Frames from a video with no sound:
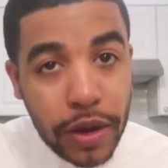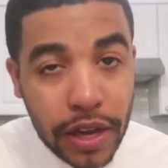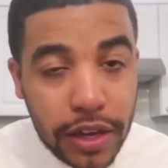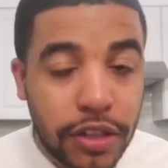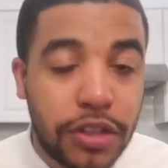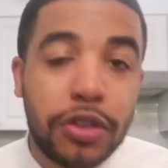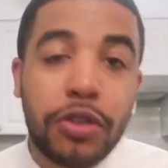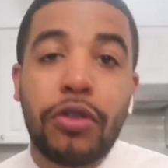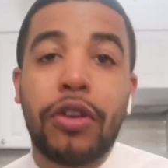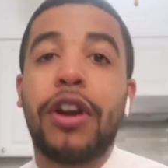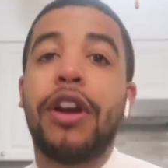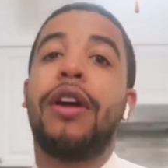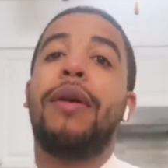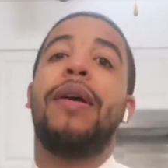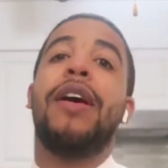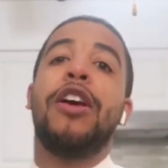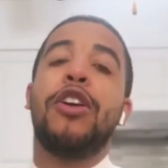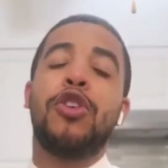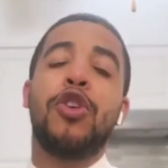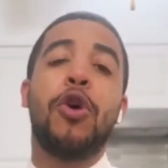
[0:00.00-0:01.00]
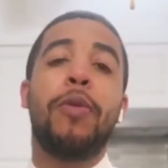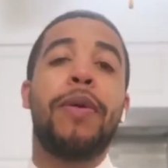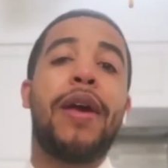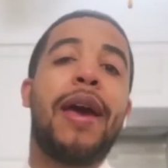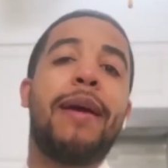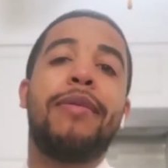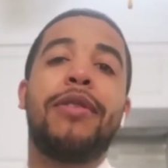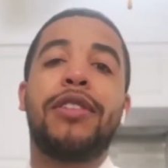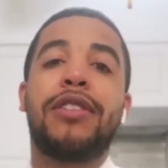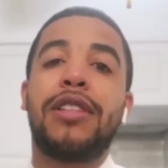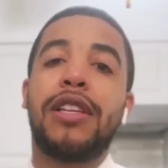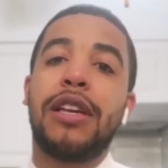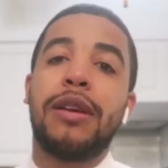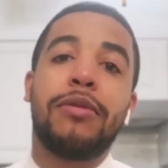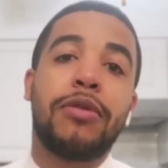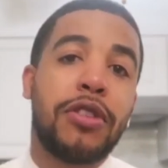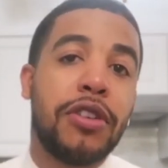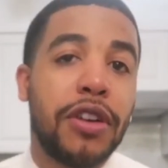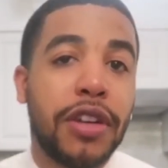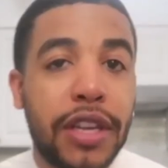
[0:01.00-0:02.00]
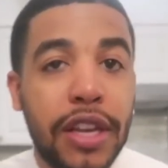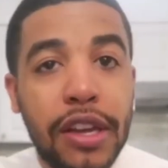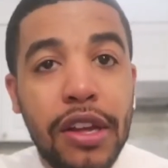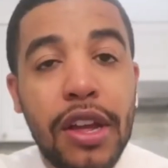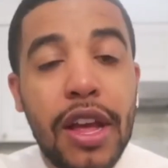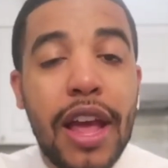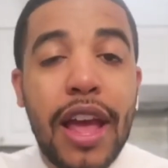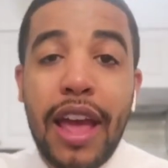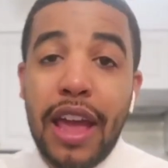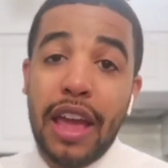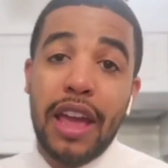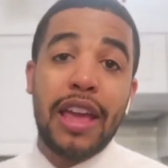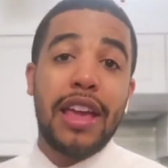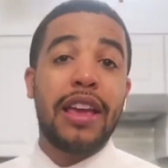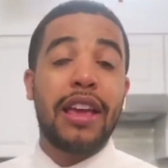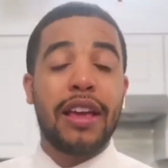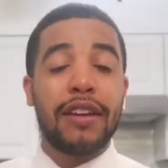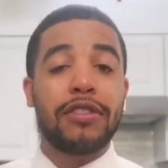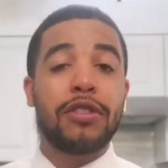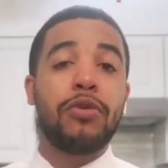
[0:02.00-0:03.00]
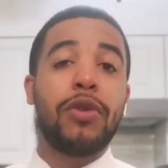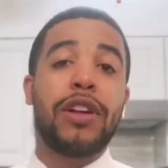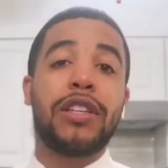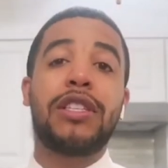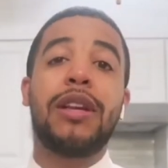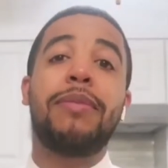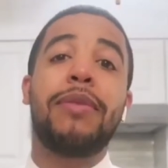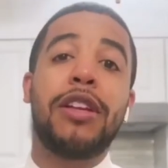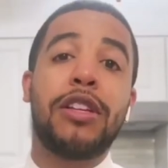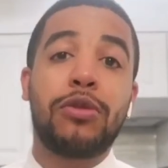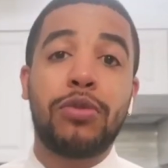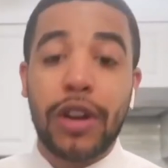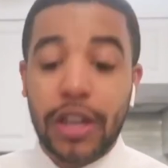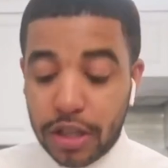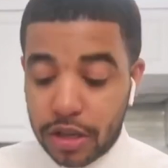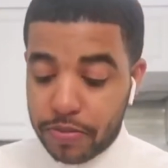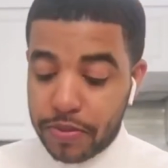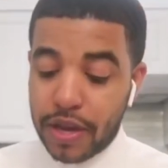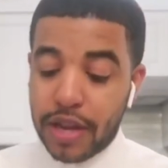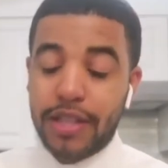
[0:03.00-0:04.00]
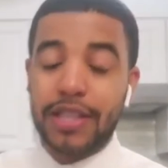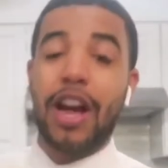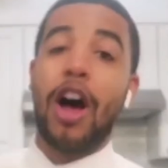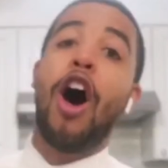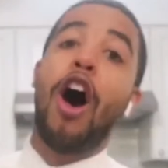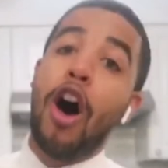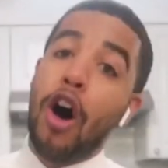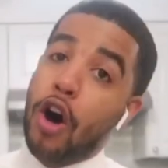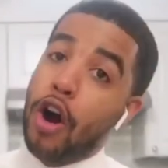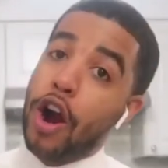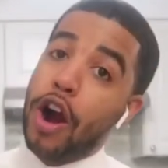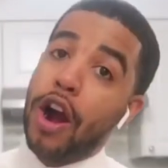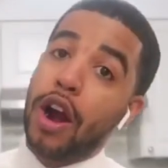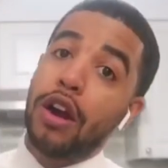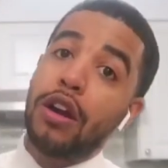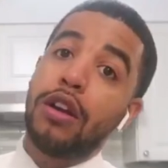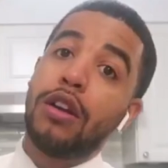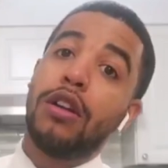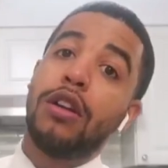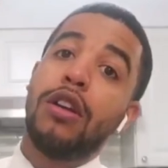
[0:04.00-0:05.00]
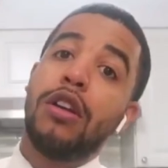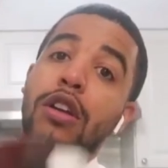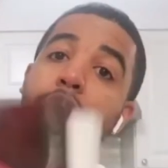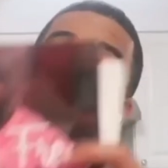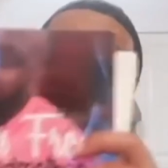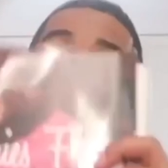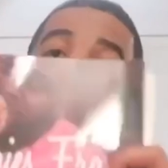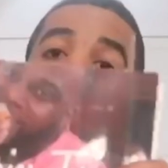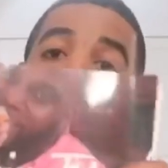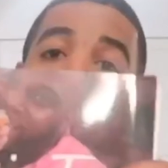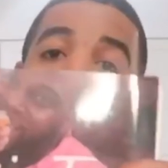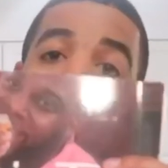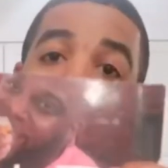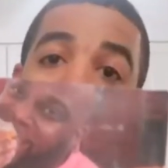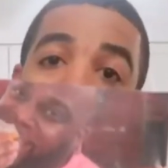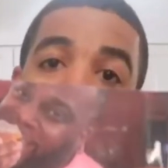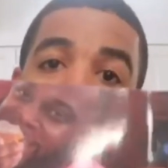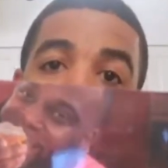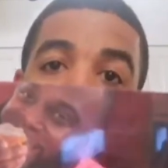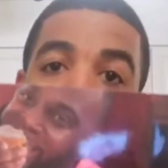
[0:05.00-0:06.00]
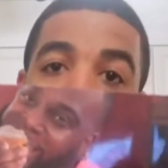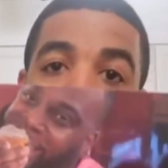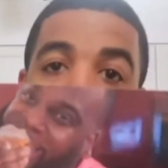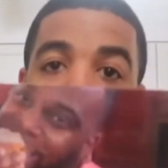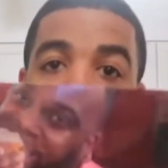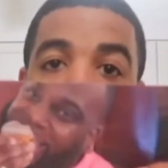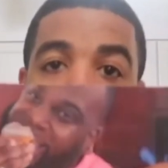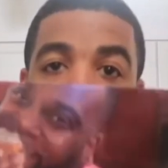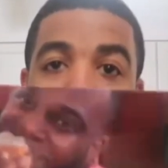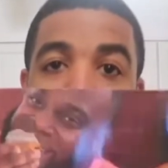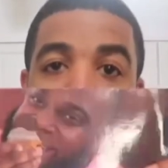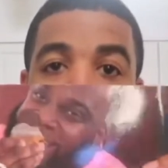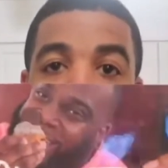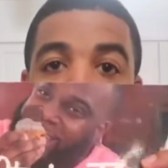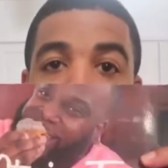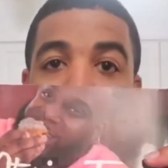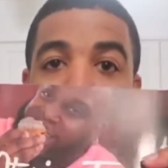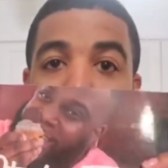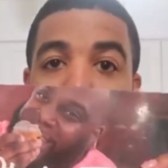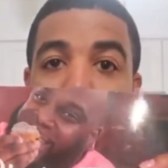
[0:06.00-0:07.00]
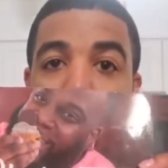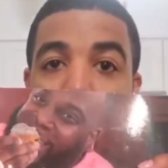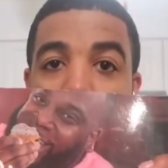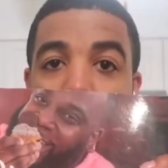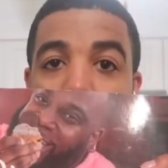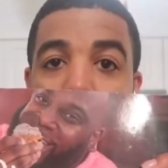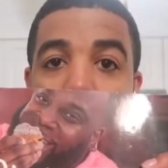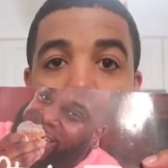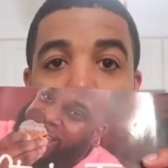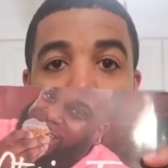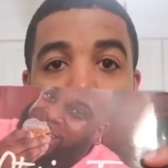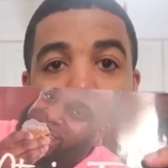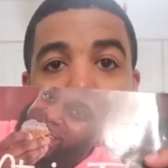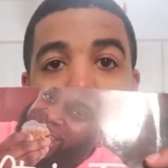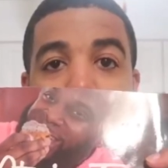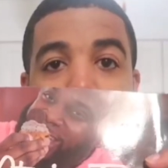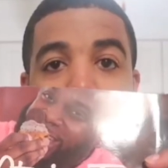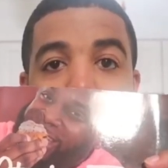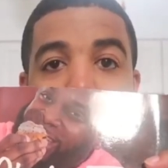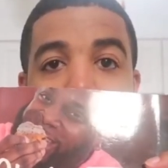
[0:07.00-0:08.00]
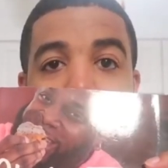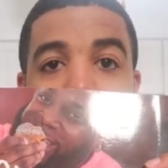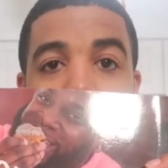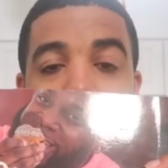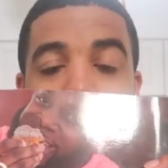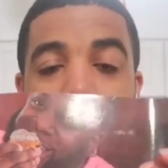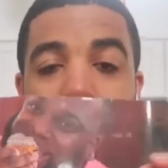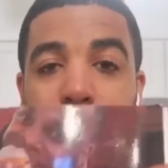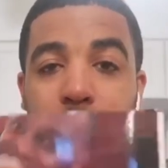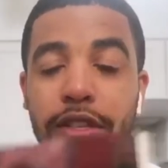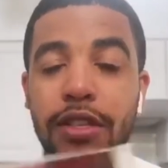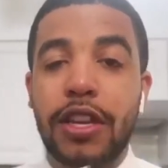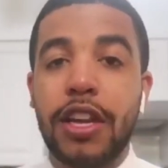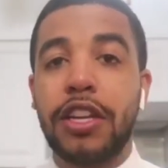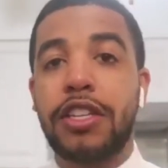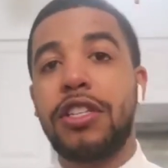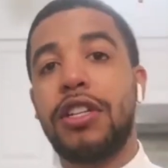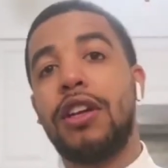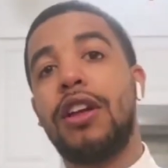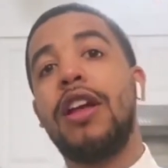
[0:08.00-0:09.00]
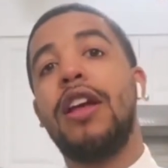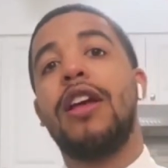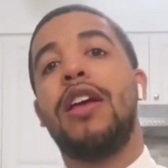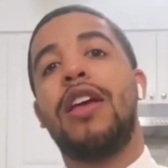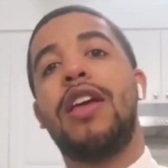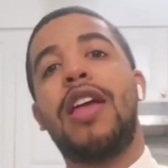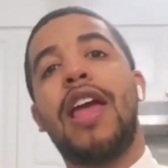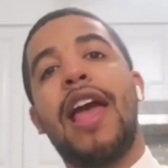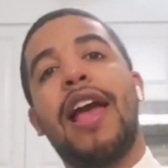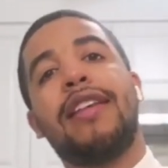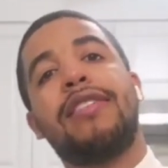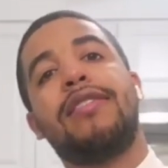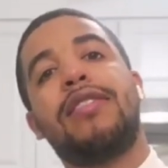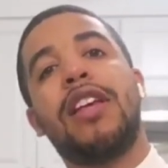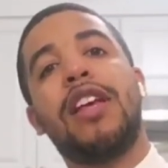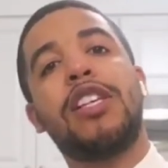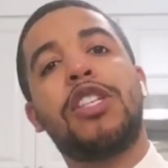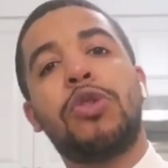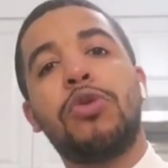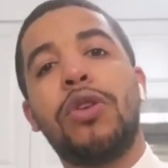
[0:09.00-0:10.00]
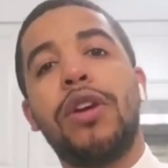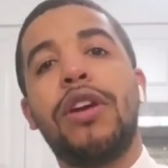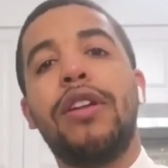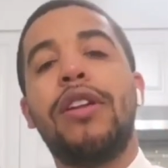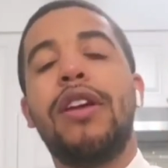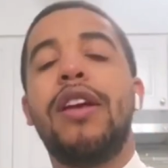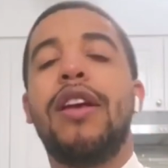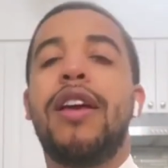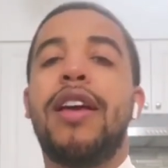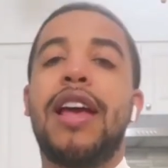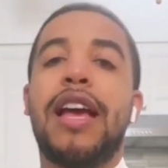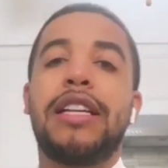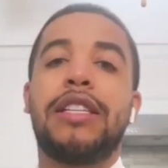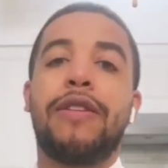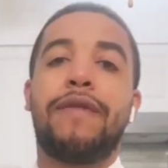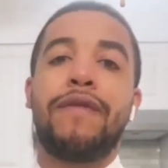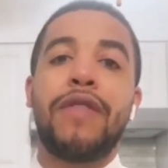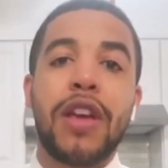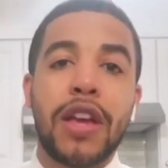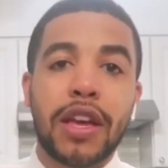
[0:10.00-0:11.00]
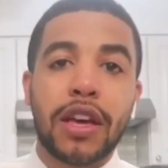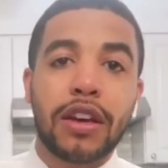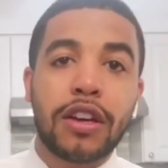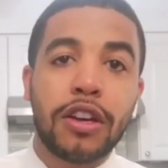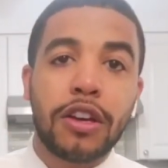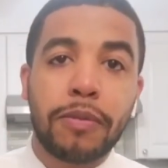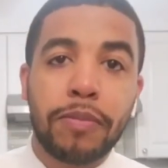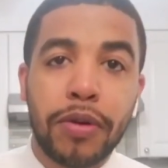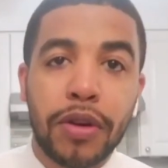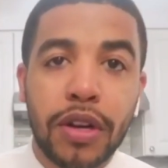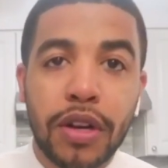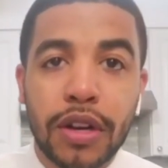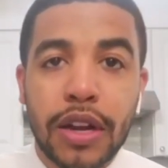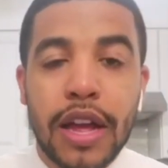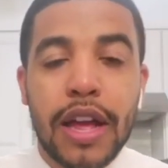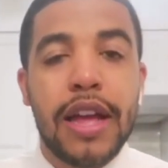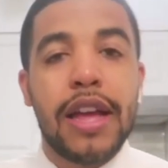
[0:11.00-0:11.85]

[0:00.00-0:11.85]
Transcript: Instagram, you'll be able to see him cooking and he gives away some of his recipes. Or be Like Me, get you the cookbook straight from my grandmother's kitchen. He has this one, he has a vegan cookbook,